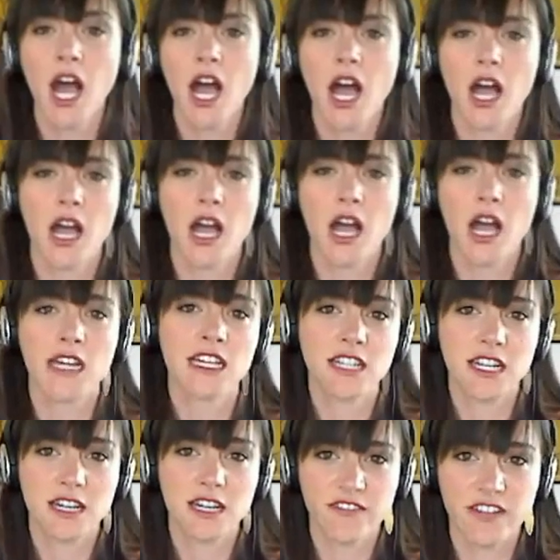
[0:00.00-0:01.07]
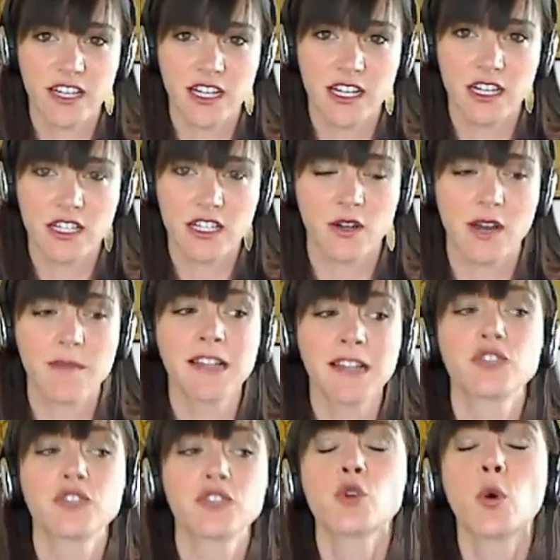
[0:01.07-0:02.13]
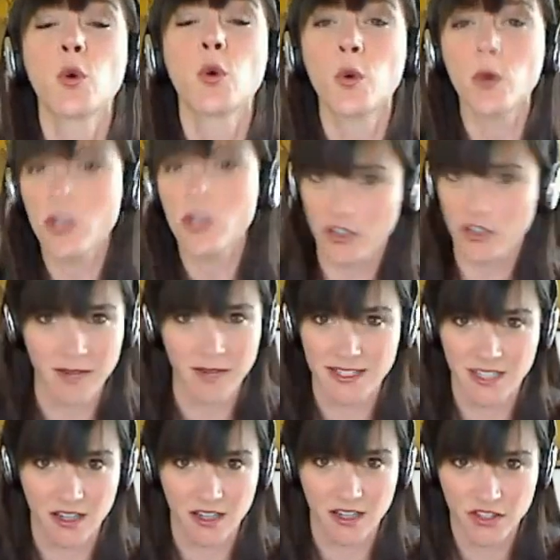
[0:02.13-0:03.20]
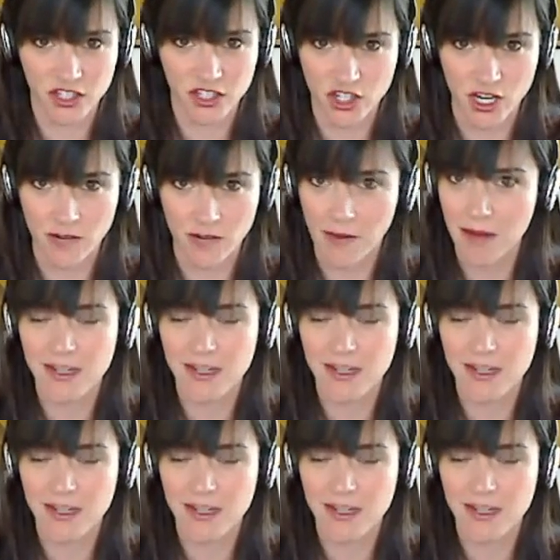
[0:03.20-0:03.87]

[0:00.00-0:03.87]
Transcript: I need to get fit, so I'm gonna torture myself at the gym. Right. I'm gonna